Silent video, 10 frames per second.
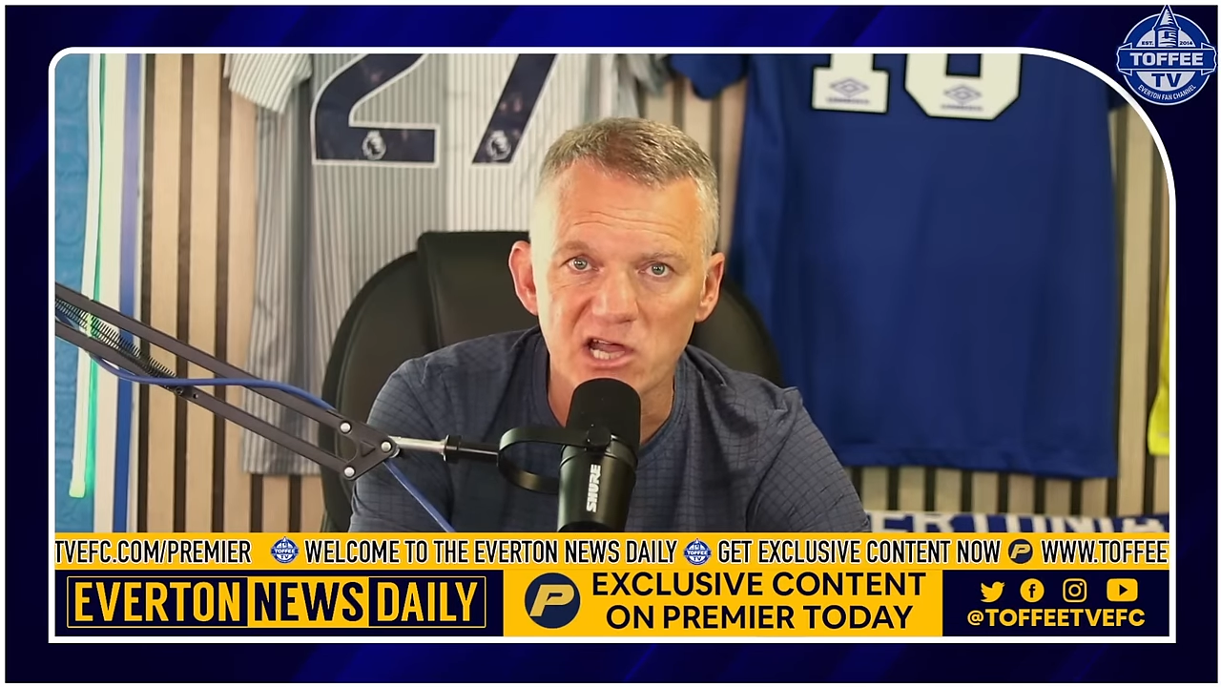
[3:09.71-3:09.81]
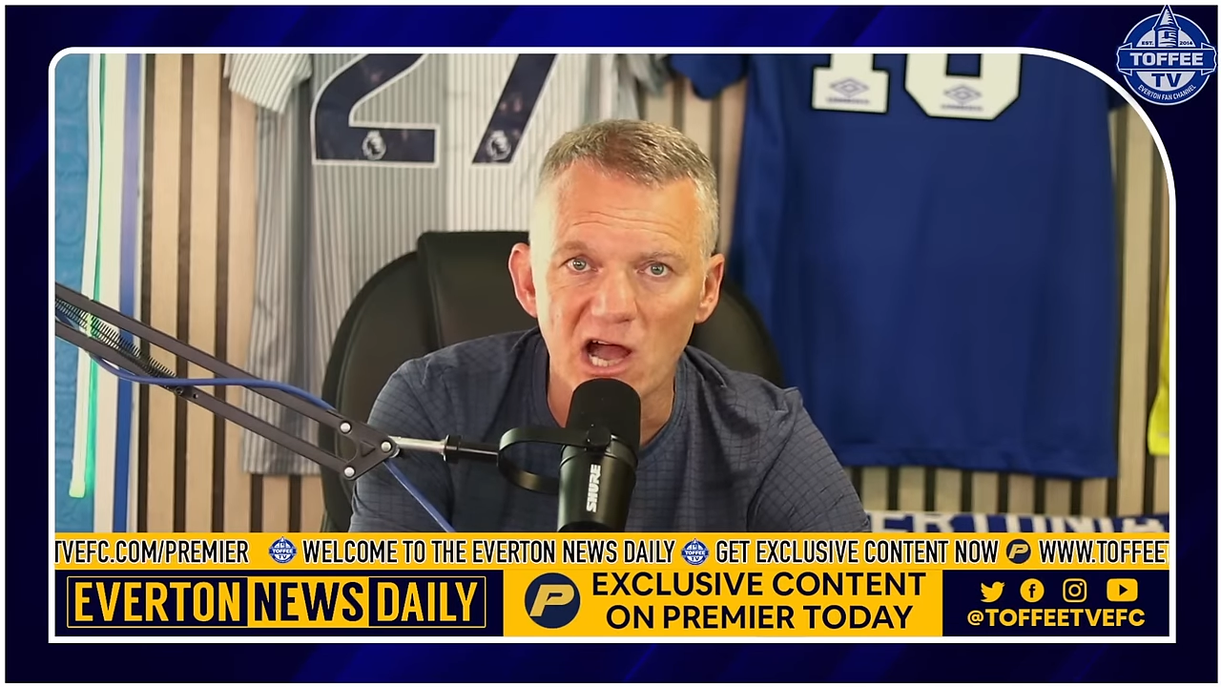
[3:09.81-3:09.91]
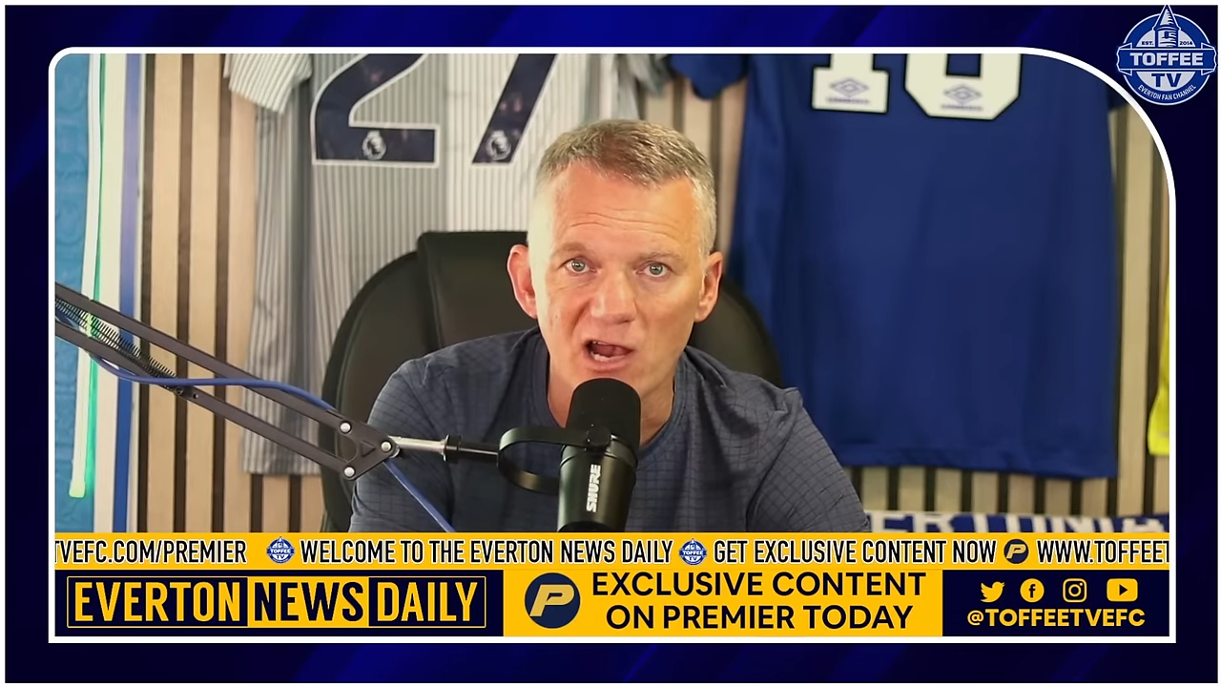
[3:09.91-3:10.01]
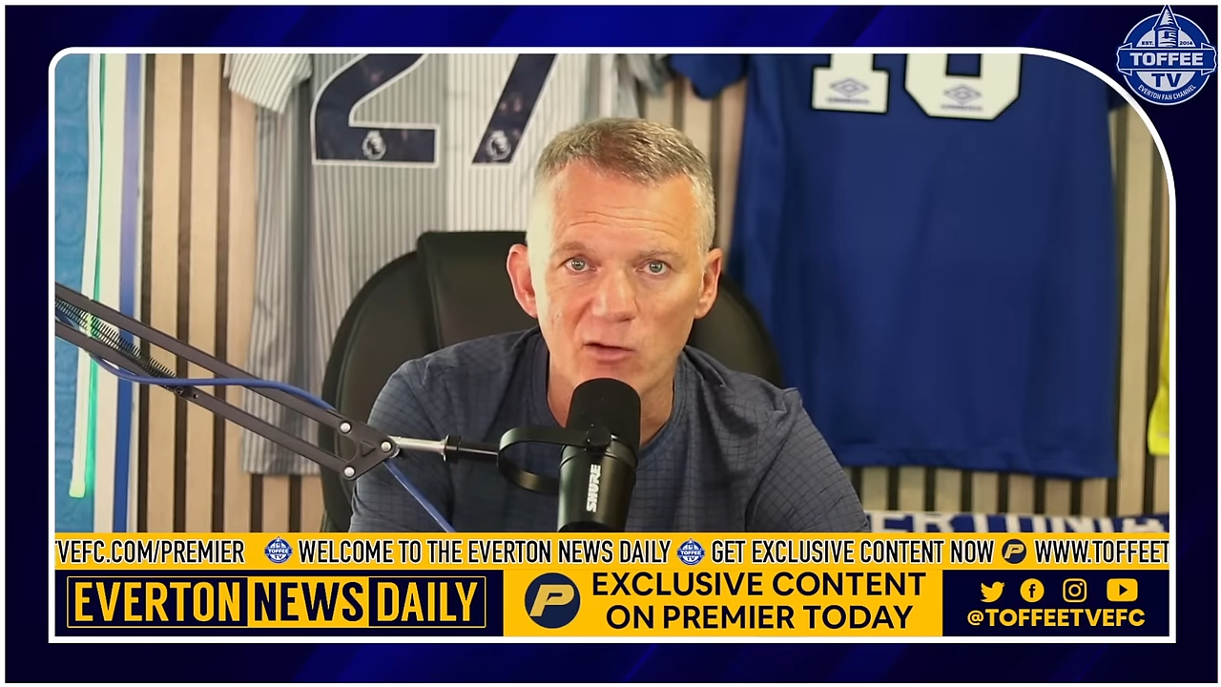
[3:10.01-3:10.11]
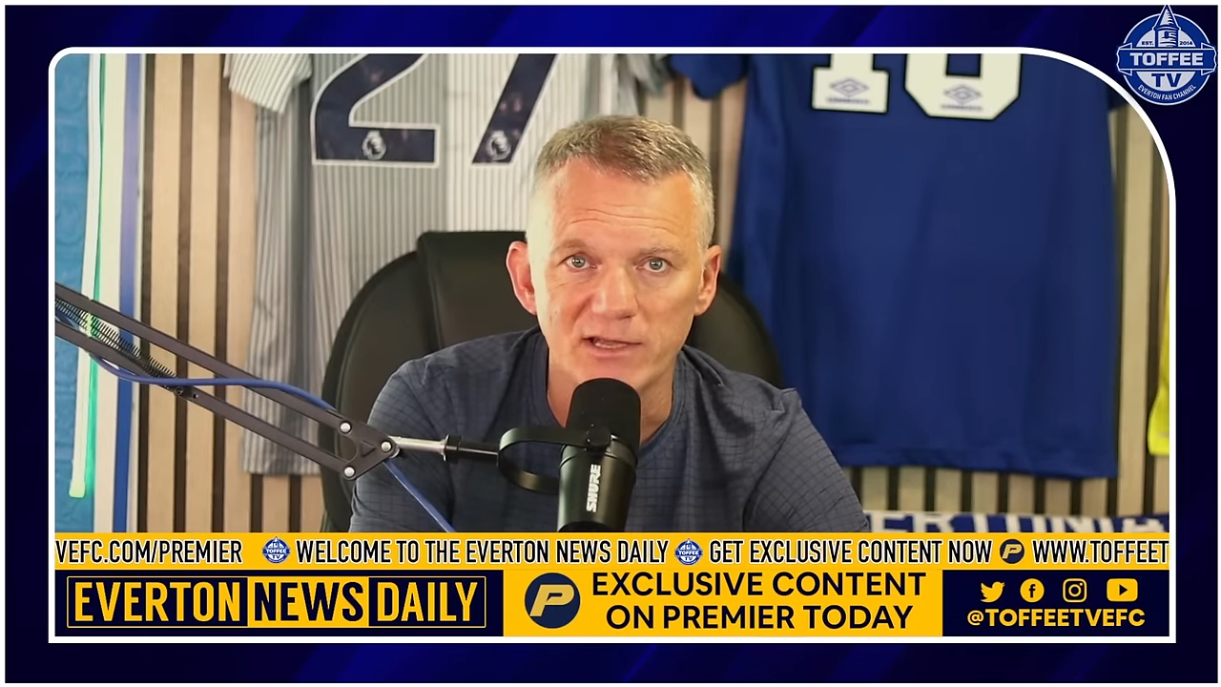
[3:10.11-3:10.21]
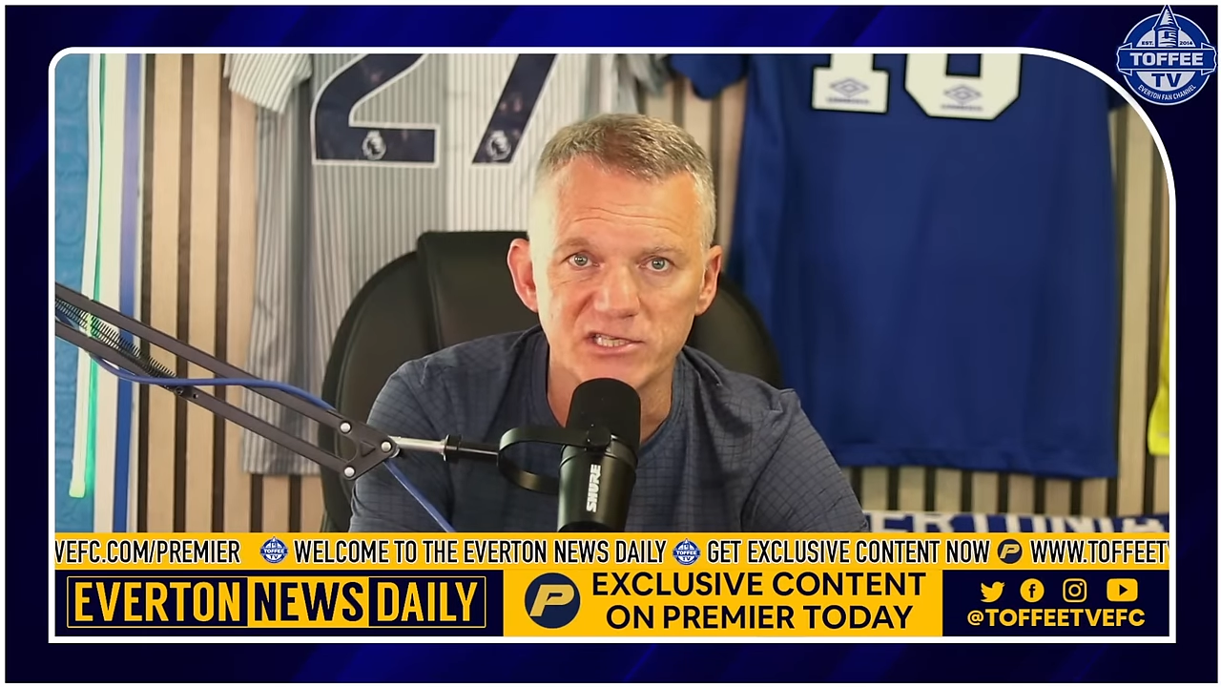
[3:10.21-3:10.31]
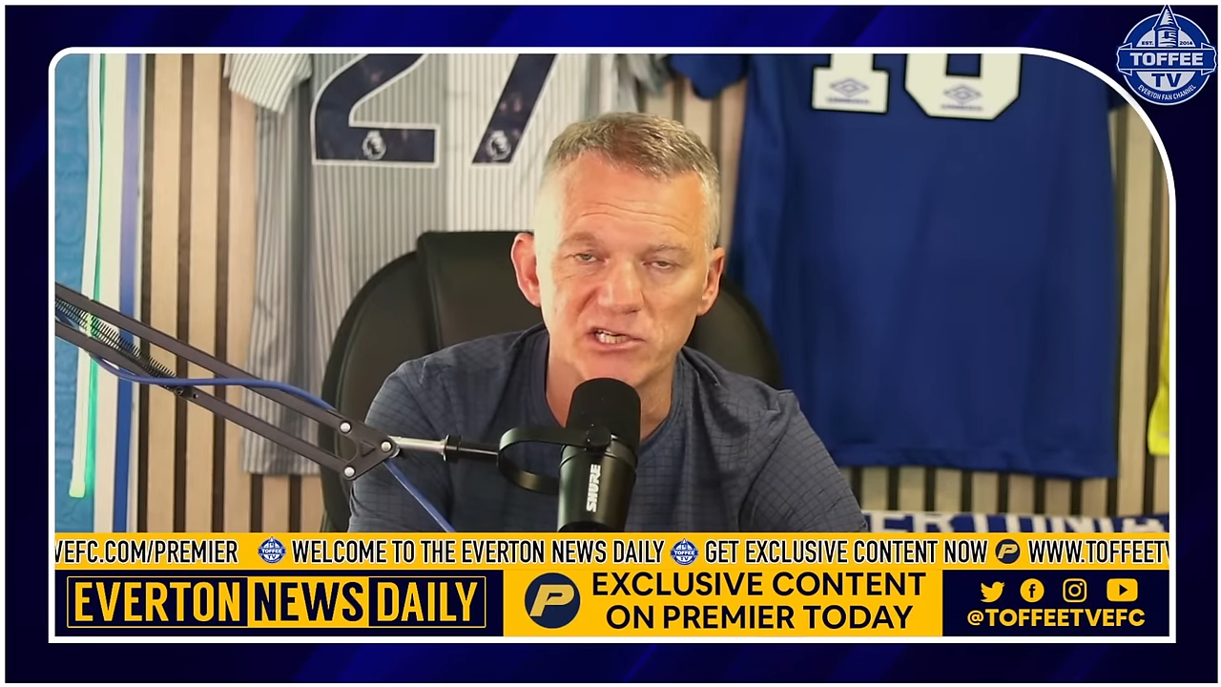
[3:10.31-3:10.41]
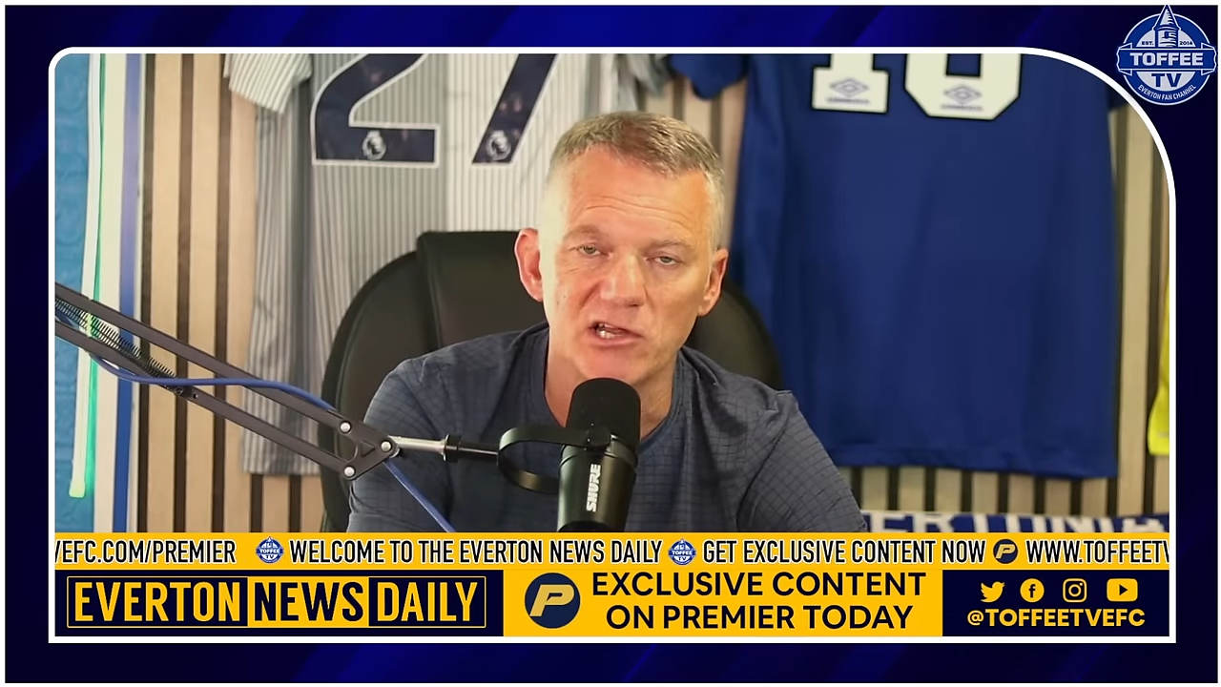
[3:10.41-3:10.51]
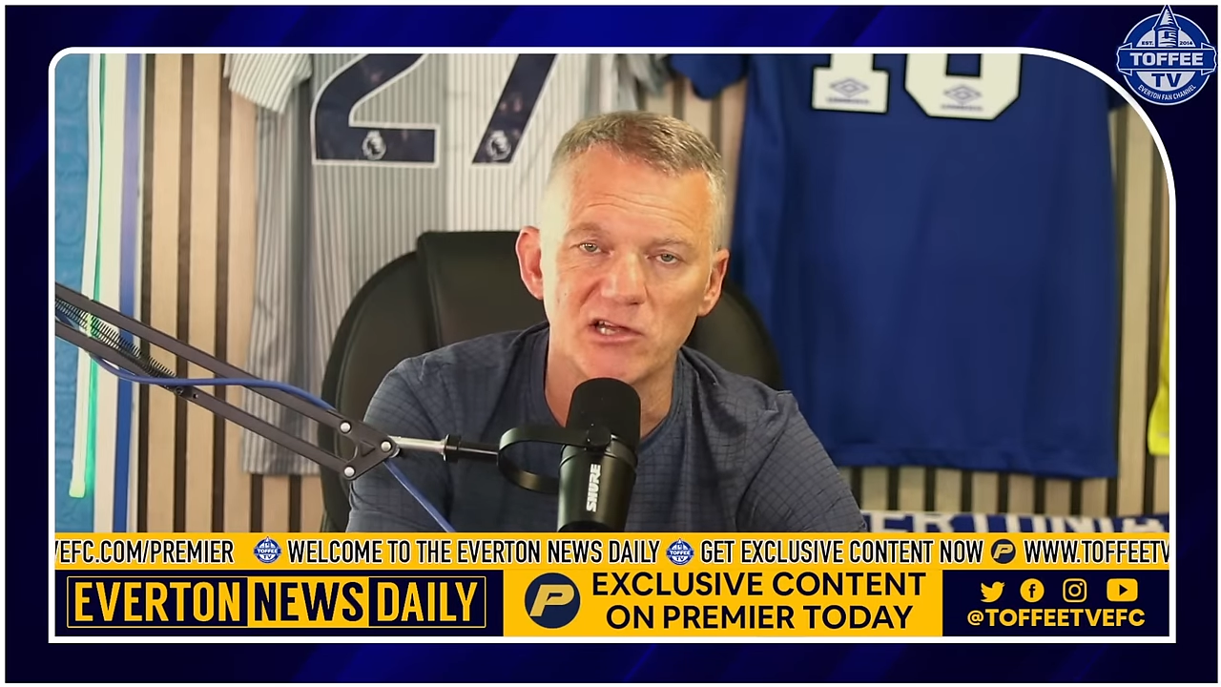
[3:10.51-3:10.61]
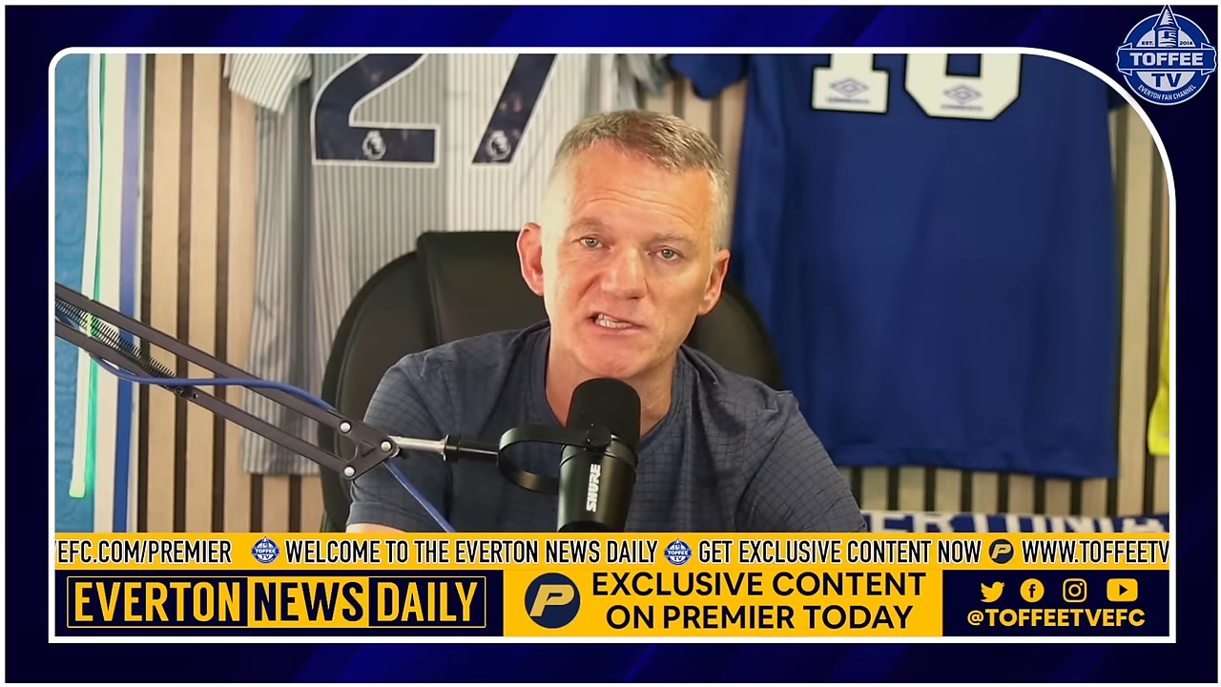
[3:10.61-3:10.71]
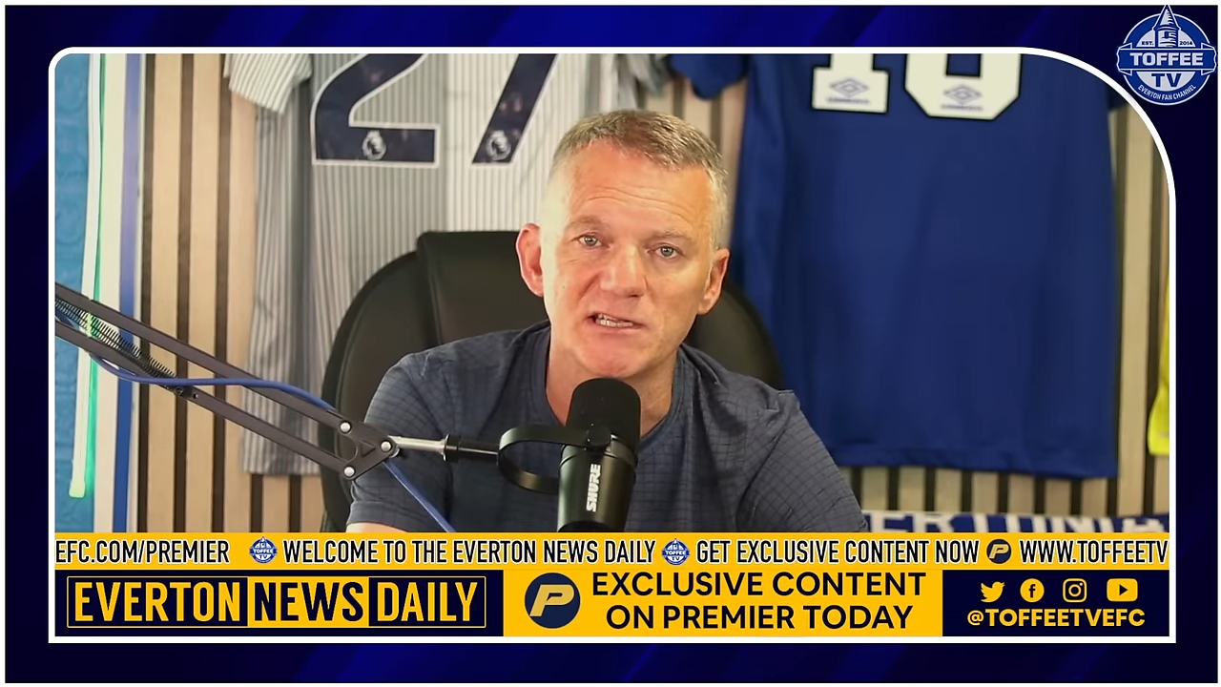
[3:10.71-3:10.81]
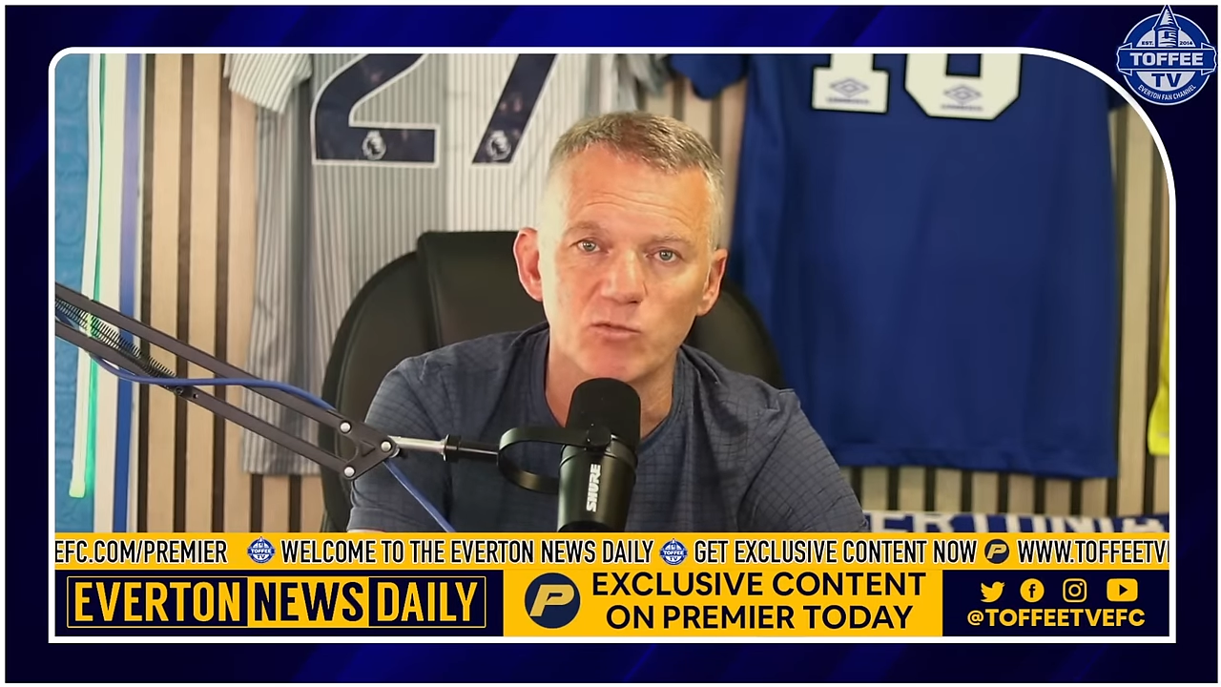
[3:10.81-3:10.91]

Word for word: Carlo Ancelotti